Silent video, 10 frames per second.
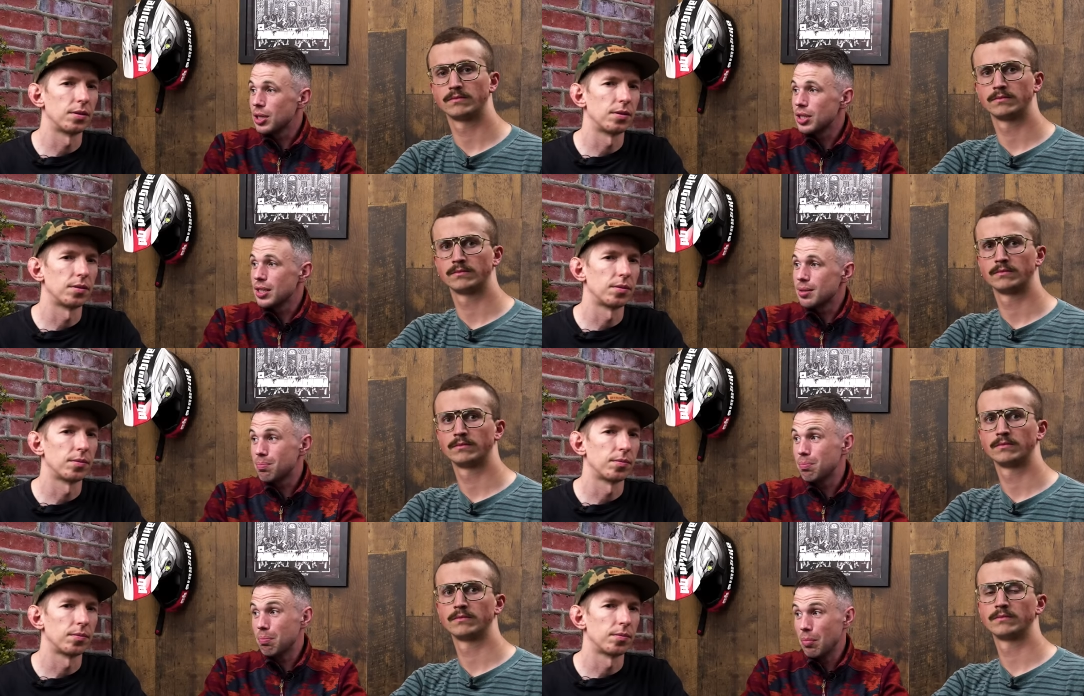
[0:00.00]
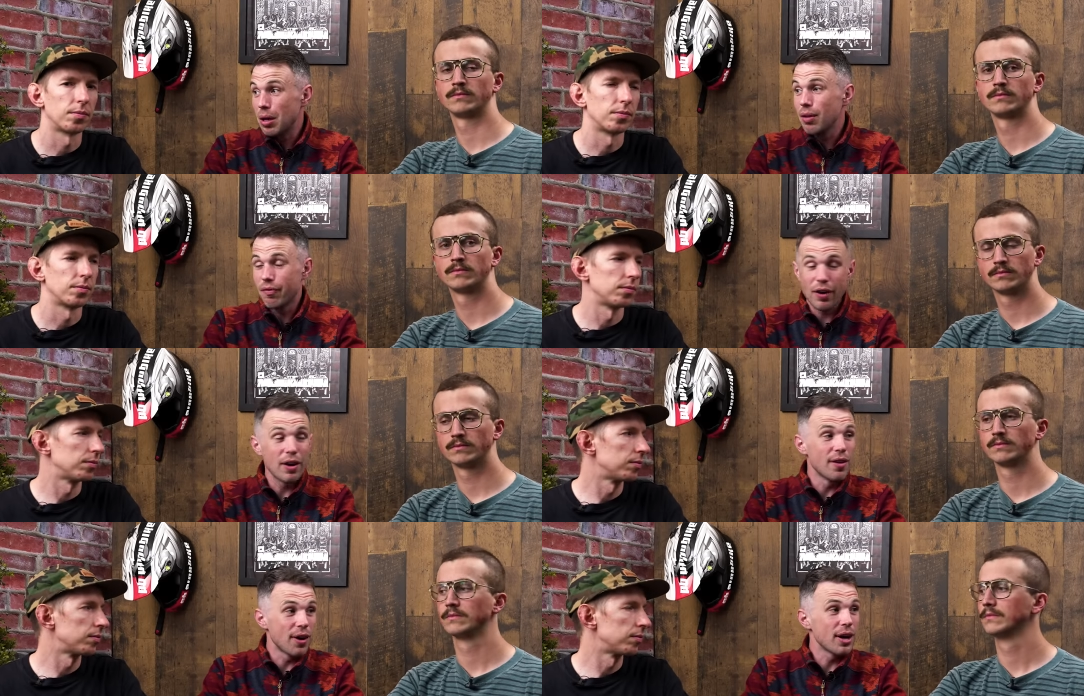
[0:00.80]
Speaker 1: which is
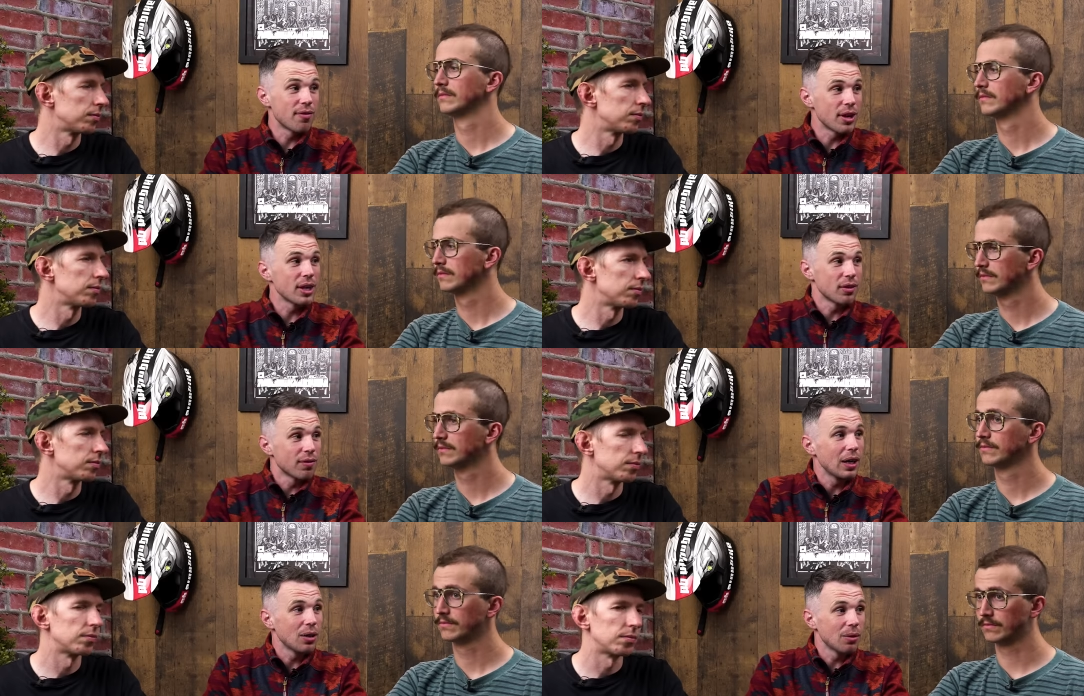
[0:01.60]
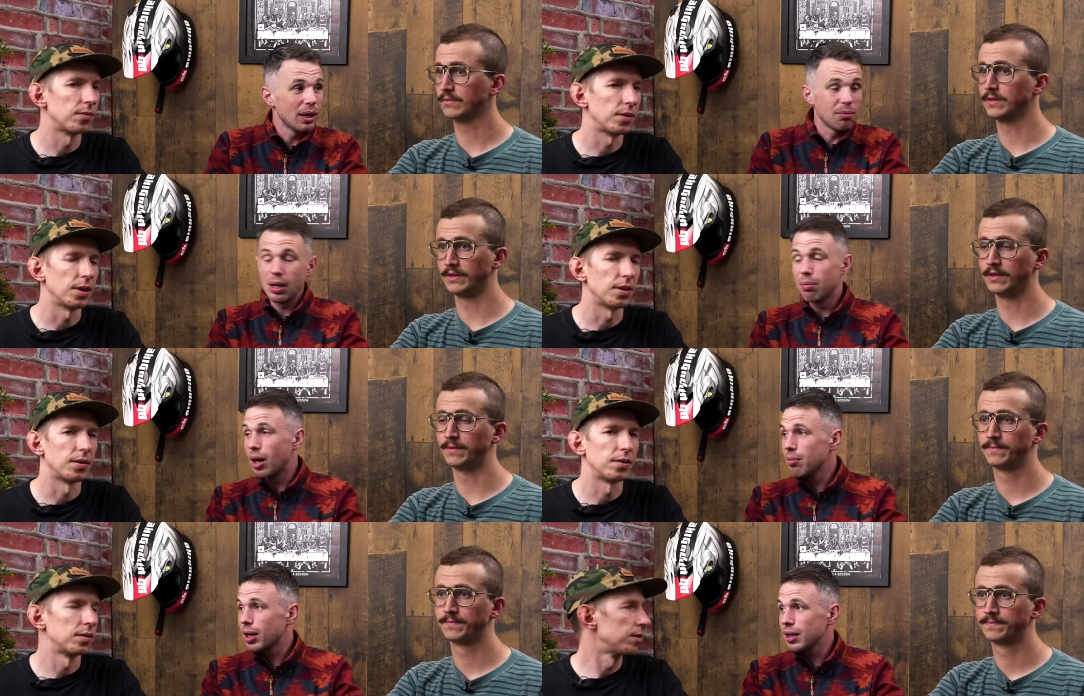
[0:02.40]
very, very, very good value. And in
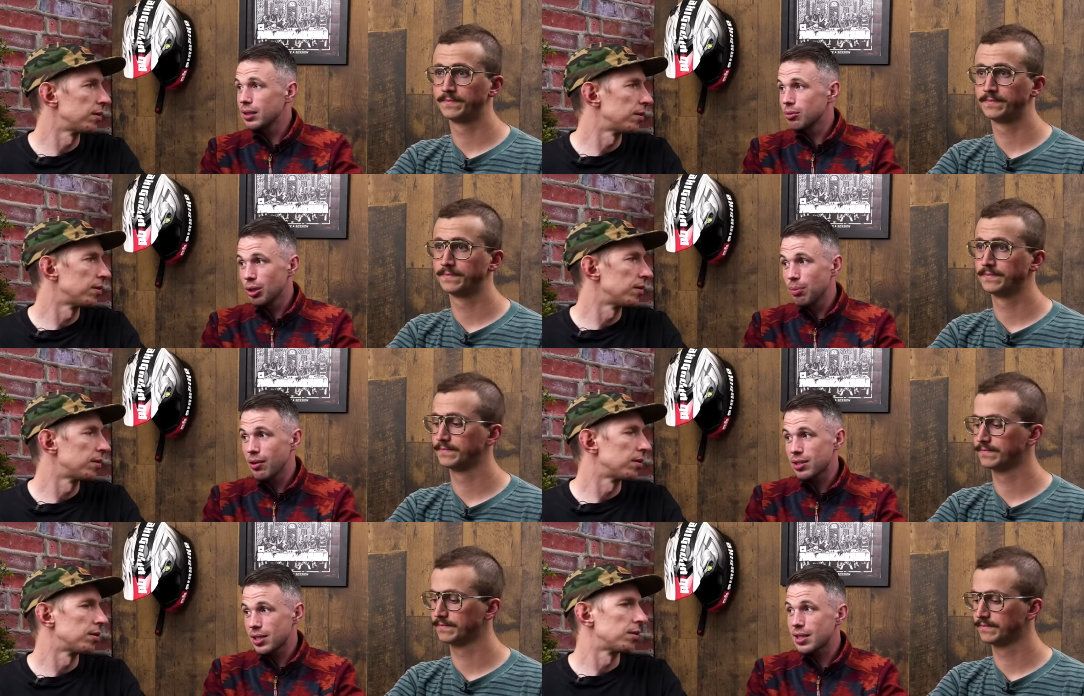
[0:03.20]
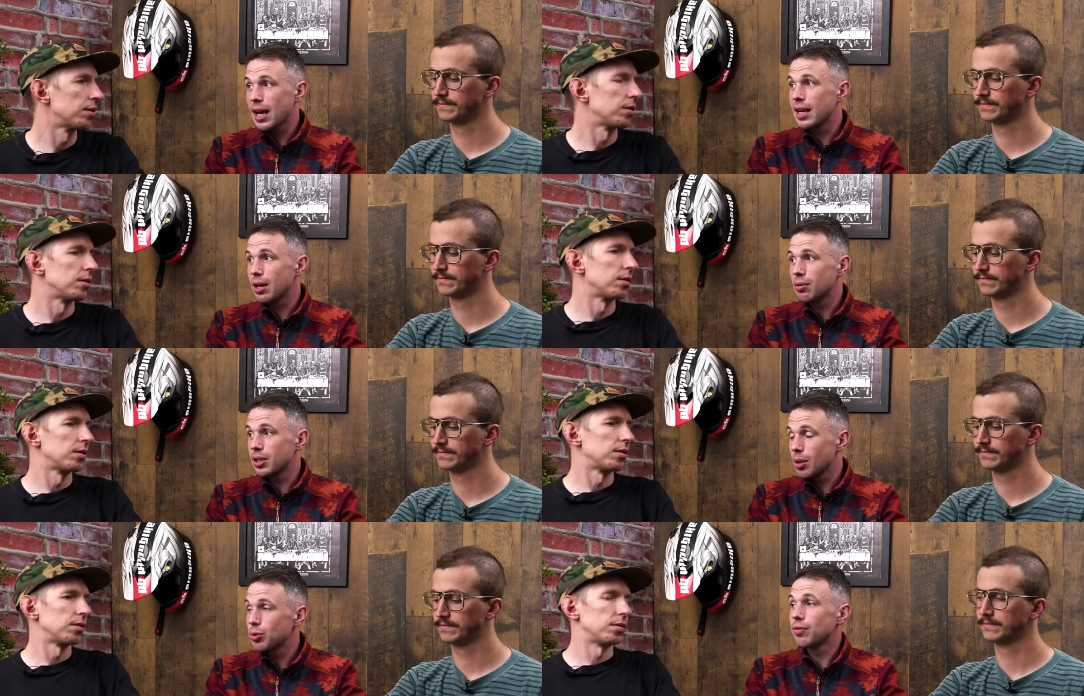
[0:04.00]
my mind, it would appear it's a standout
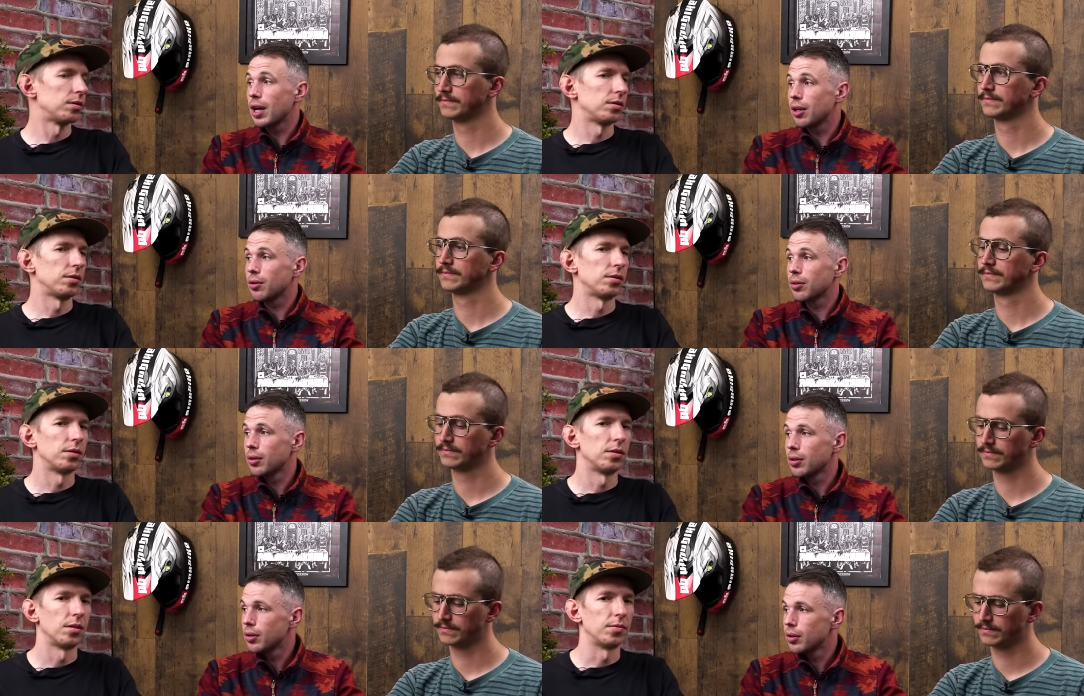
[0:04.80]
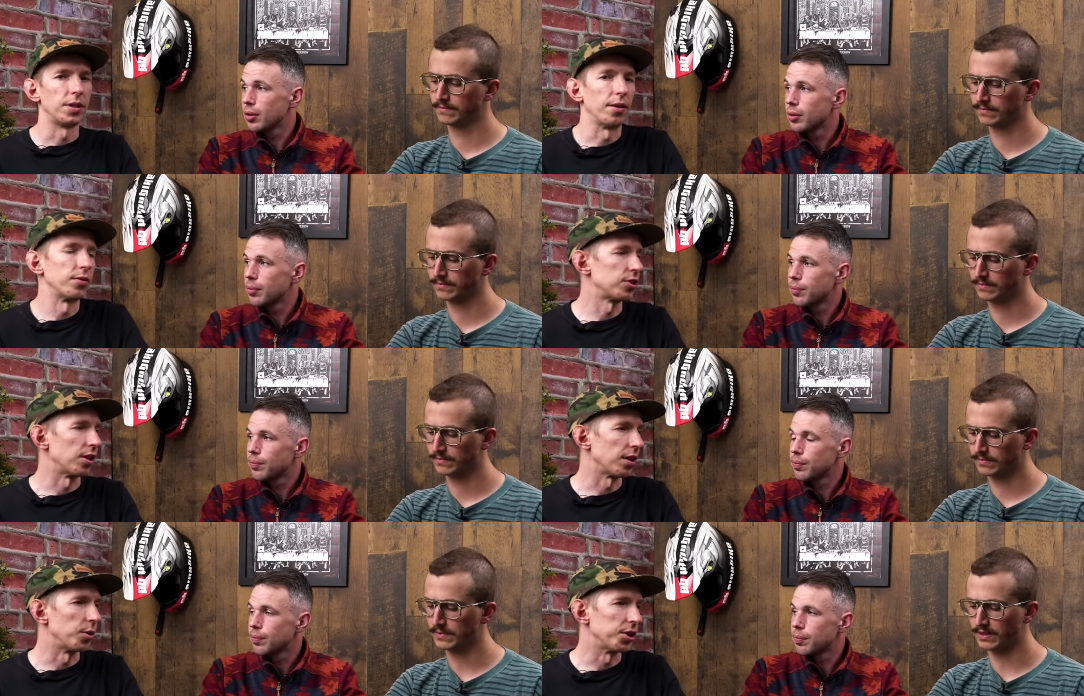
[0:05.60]
in terms of value.
Speaker 2: Yeah, for
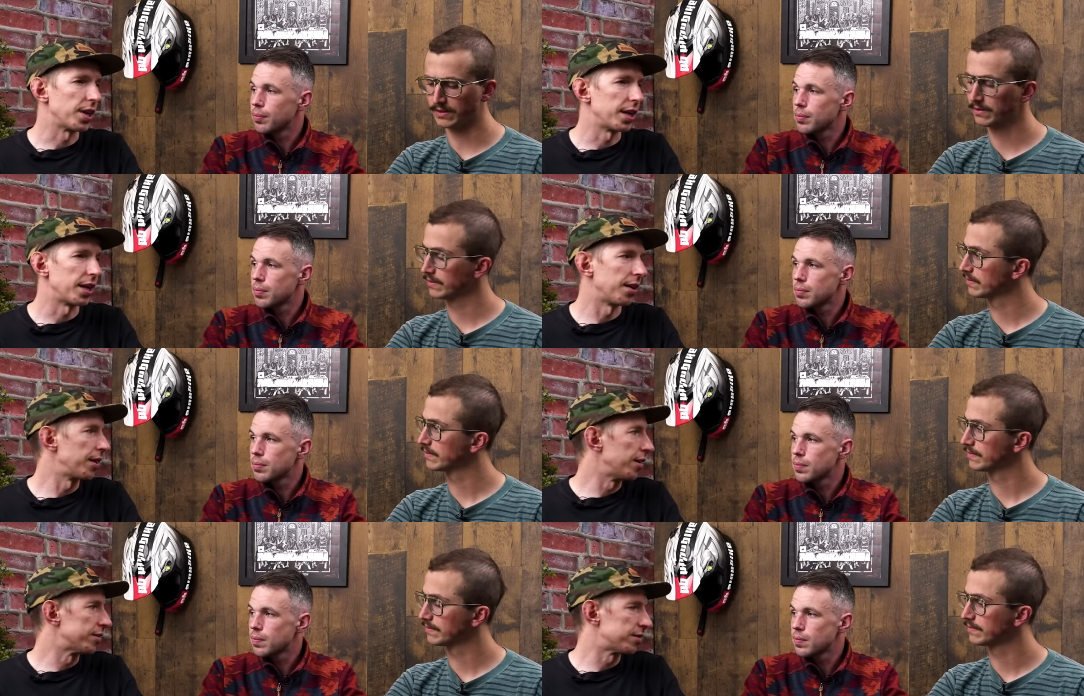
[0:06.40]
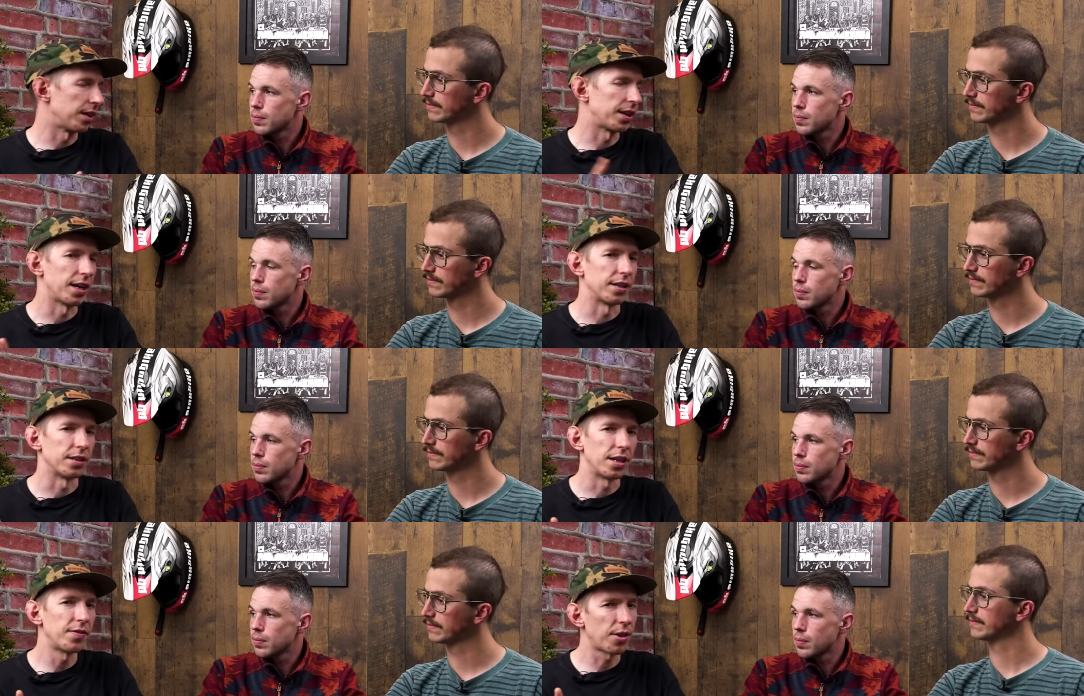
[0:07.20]
sure. What you're getting on there, it's,
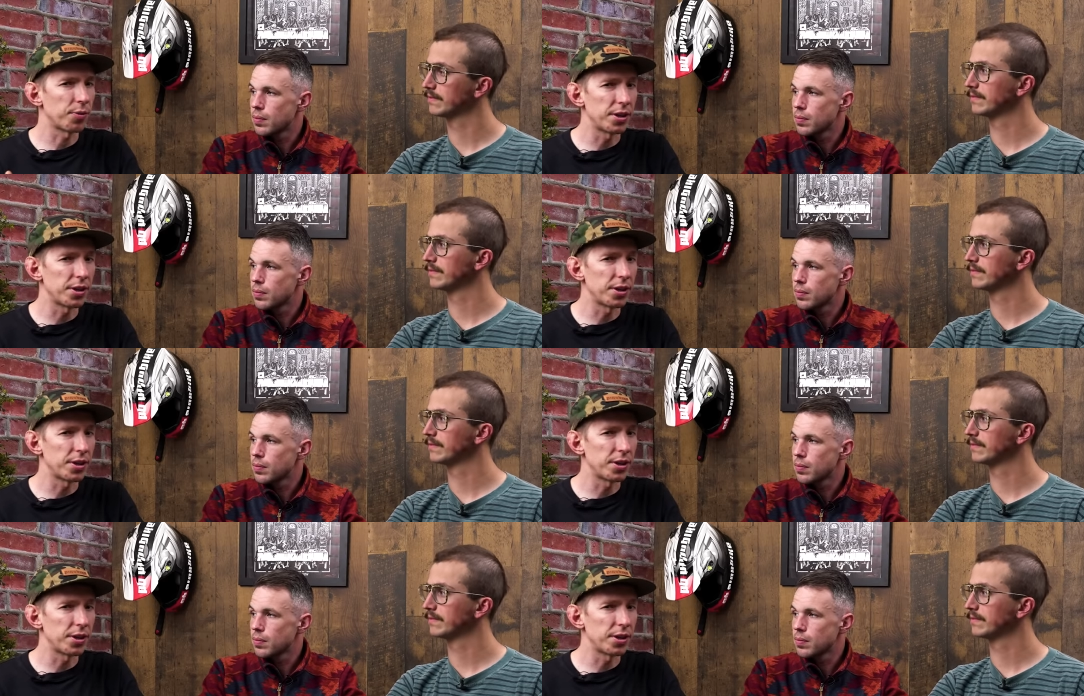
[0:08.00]
again, even at